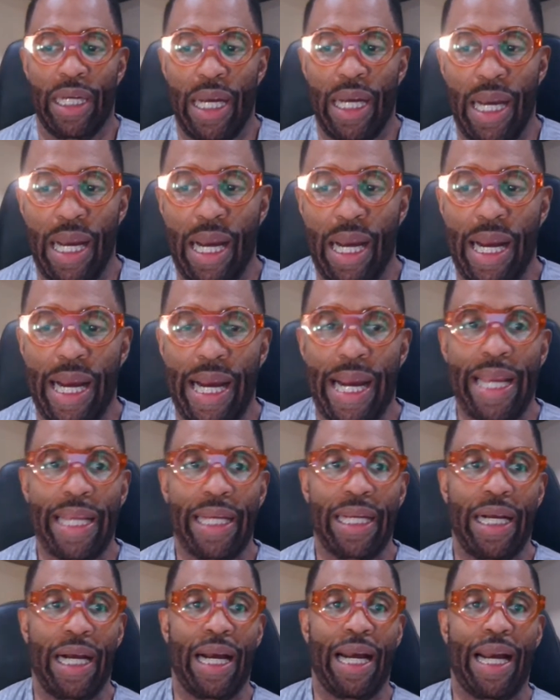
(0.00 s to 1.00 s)
All right, all
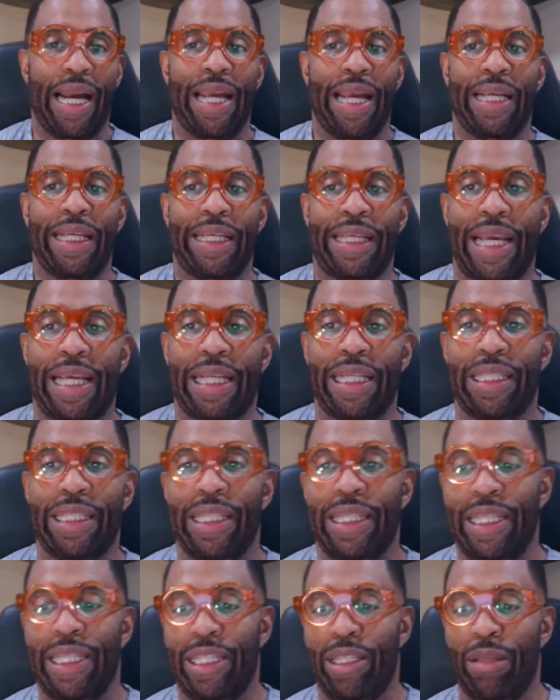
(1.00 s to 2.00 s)
right. Canada
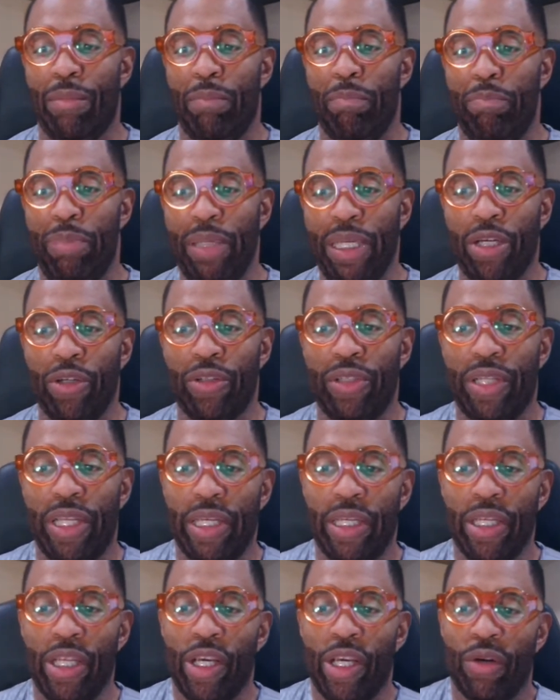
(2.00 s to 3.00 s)
in the building.